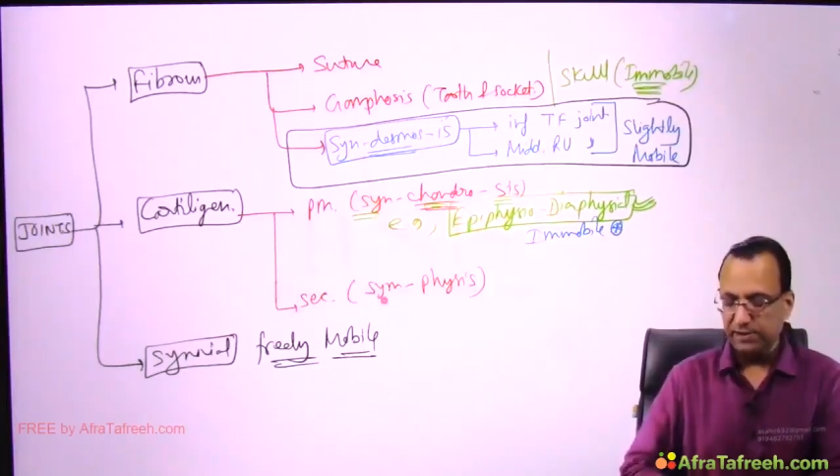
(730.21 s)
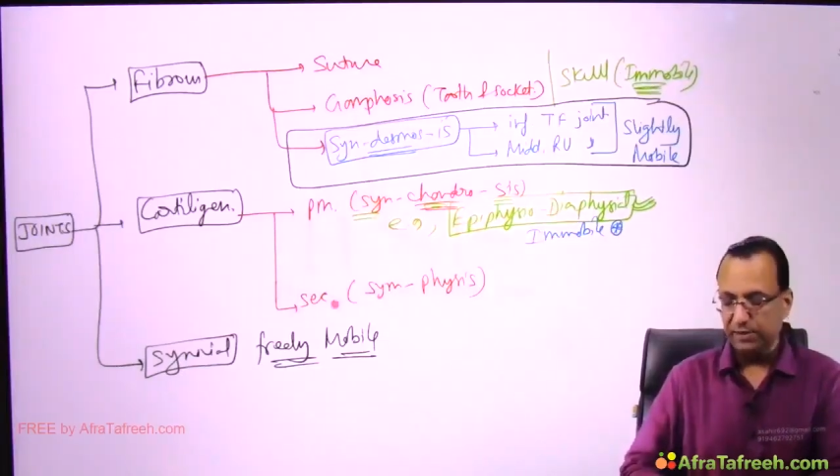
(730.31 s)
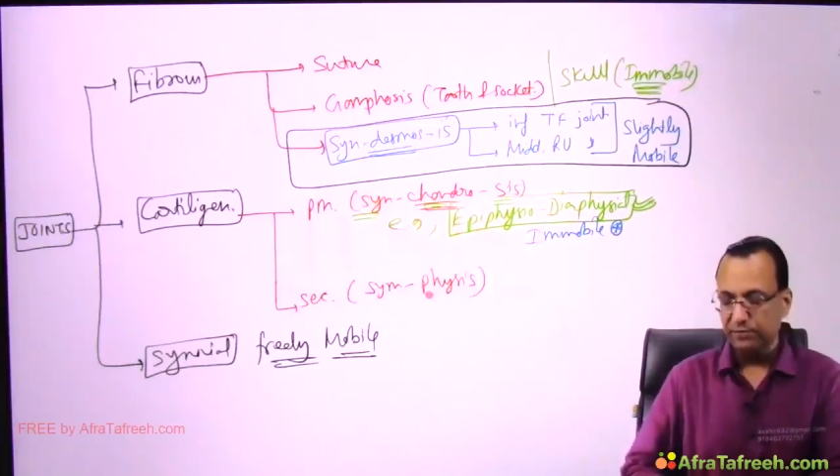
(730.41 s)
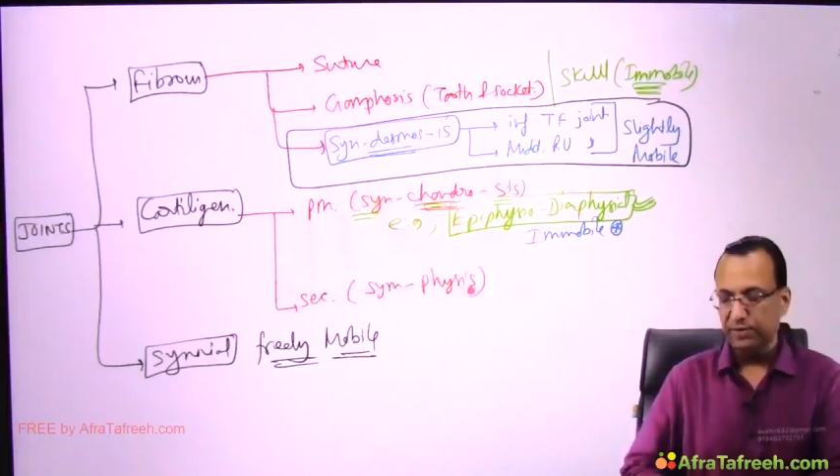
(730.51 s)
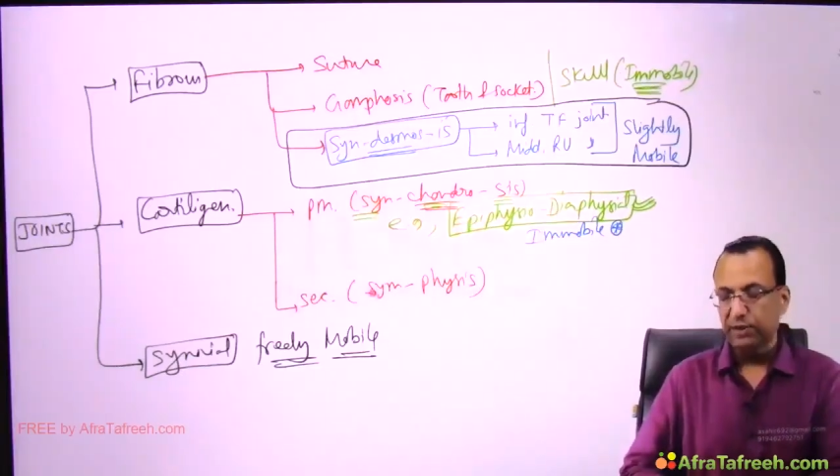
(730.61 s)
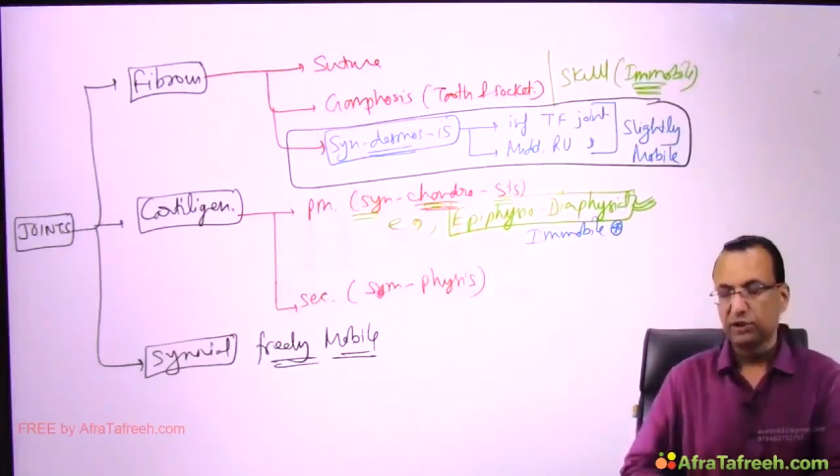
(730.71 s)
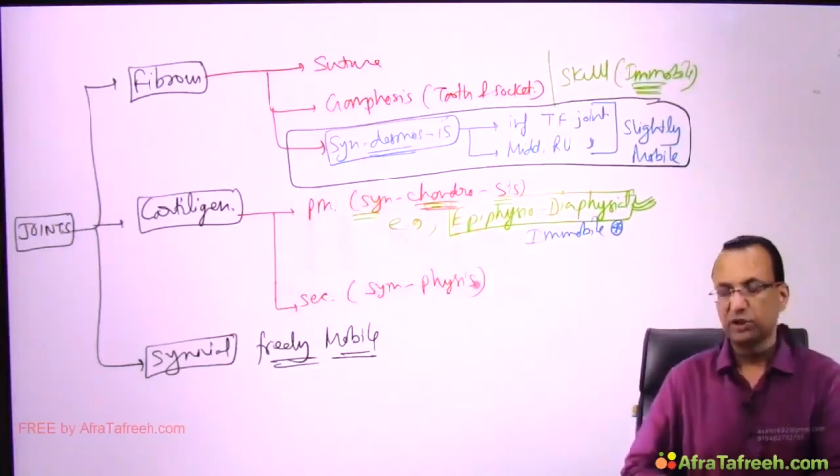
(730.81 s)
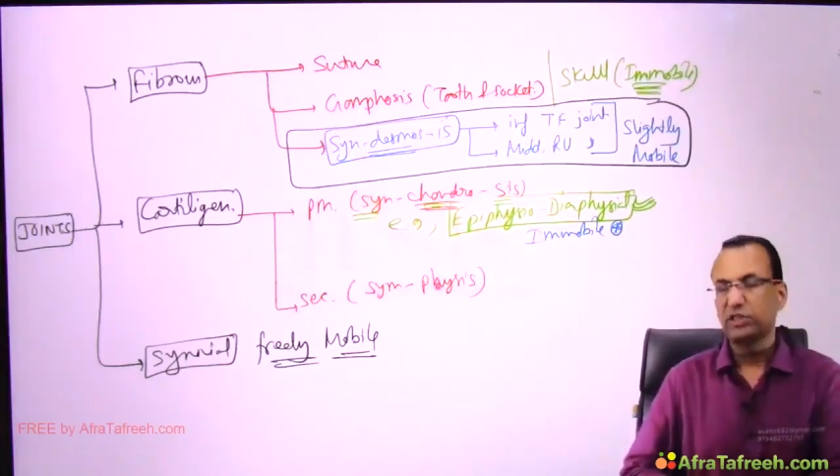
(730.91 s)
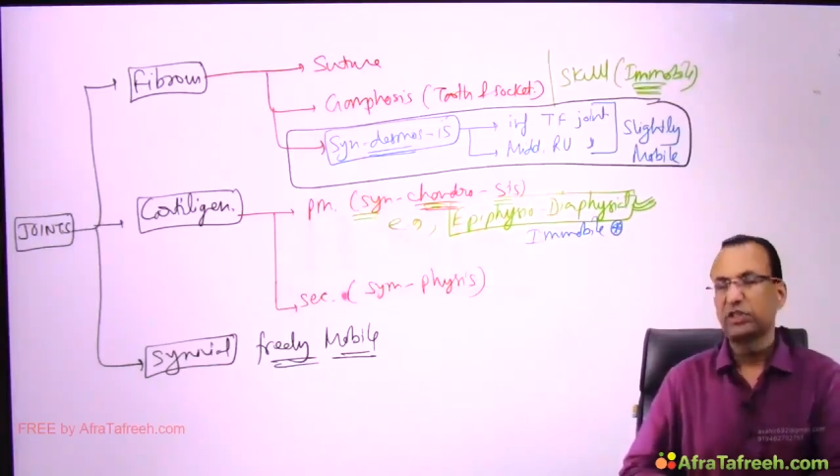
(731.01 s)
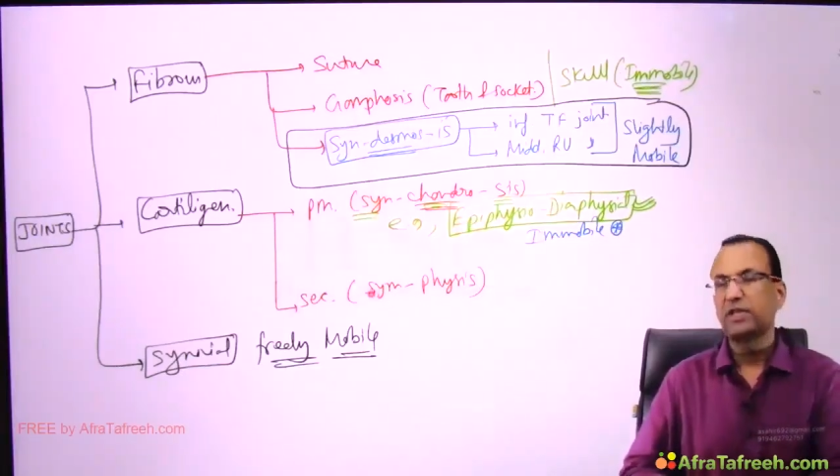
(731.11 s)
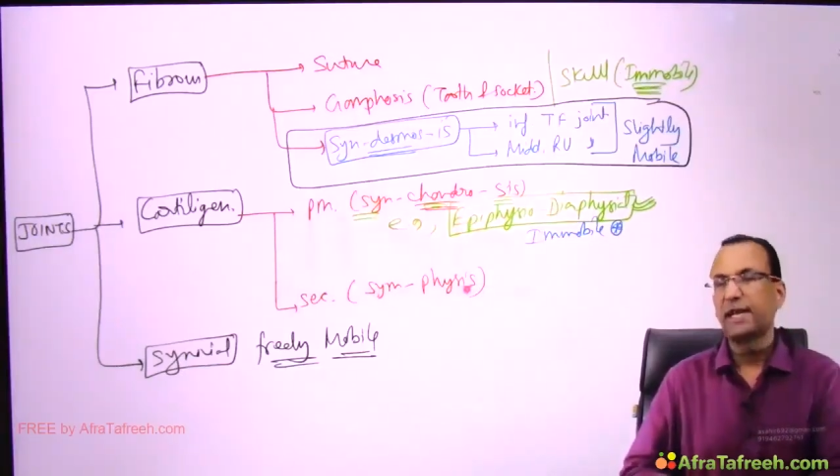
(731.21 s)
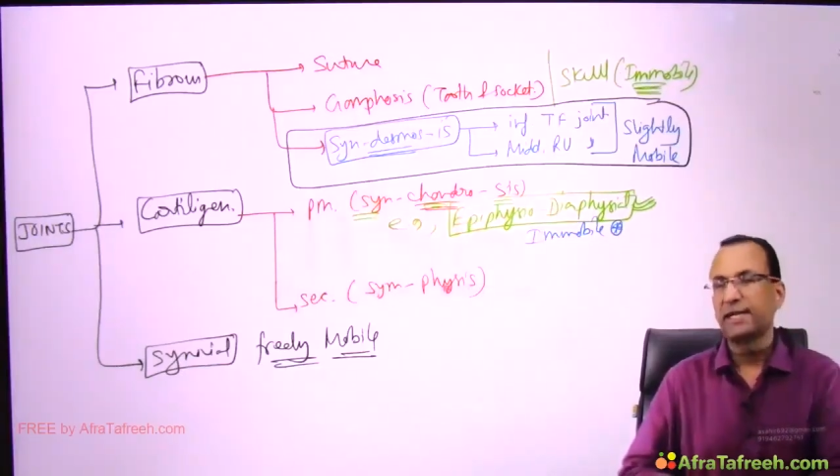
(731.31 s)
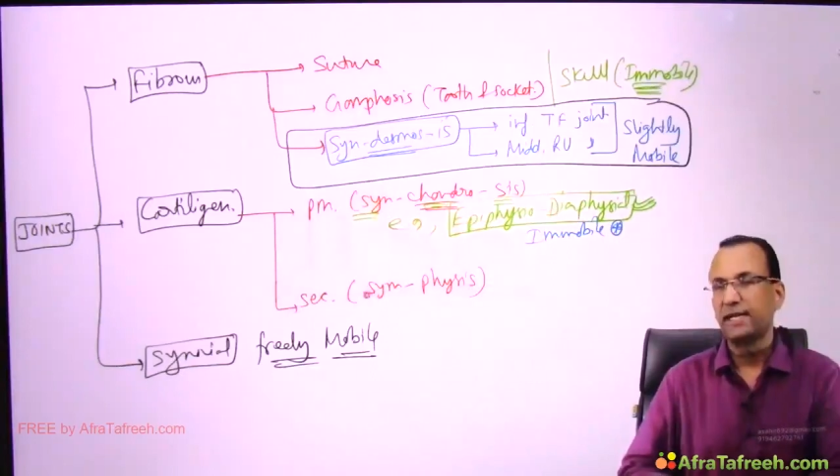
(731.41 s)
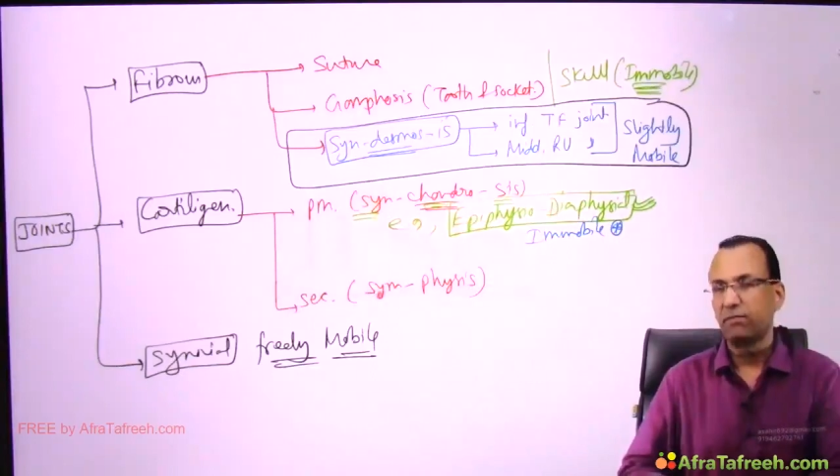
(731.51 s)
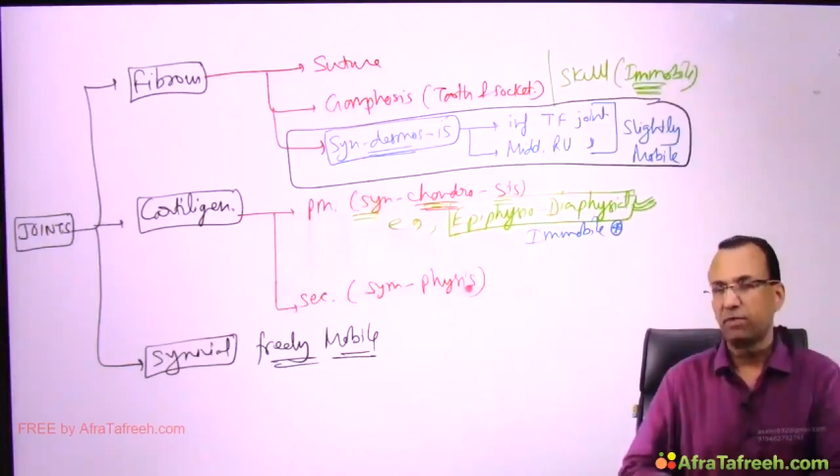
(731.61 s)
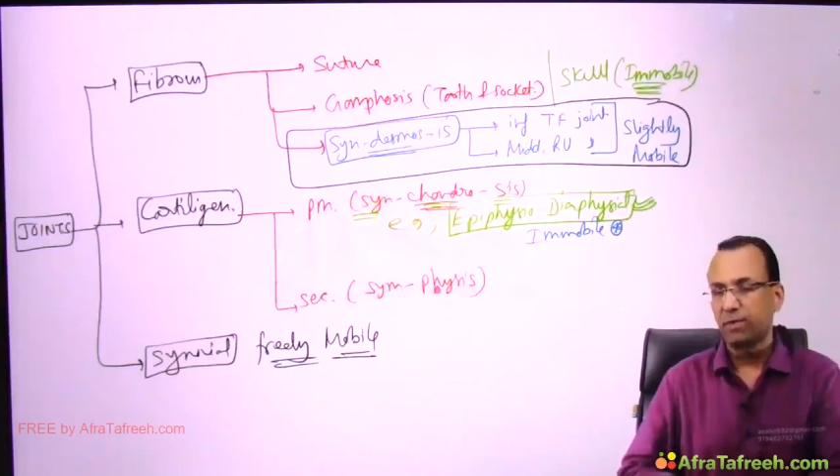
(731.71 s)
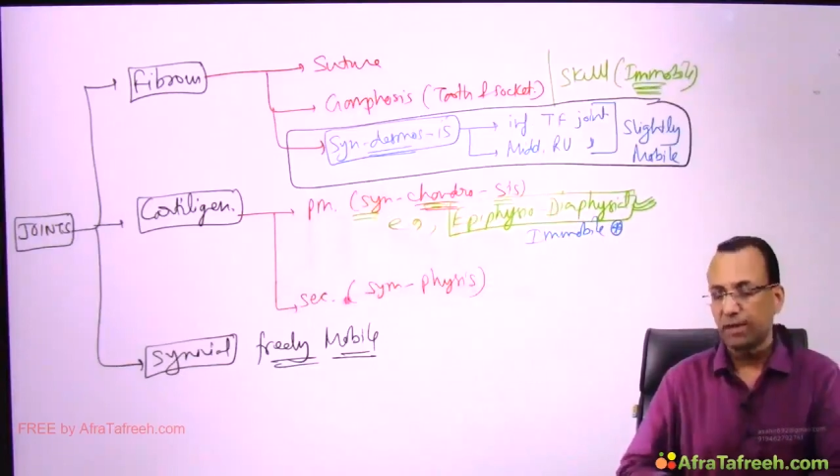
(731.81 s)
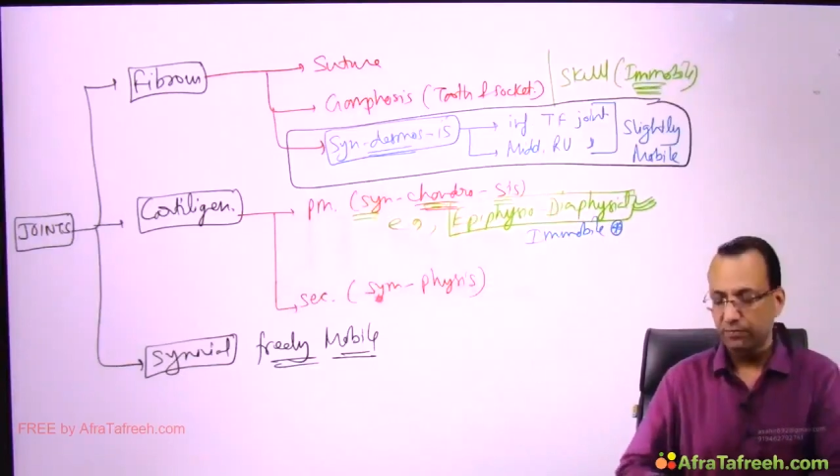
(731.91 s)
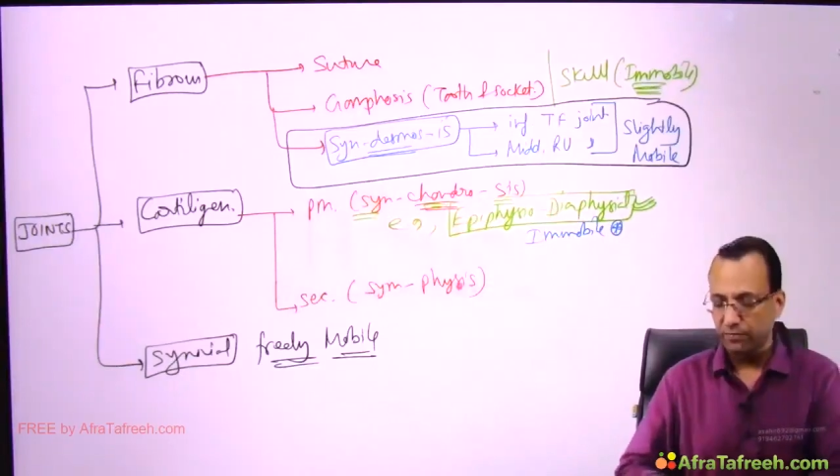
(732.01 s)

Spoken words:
symphysis? They are slightly mobile.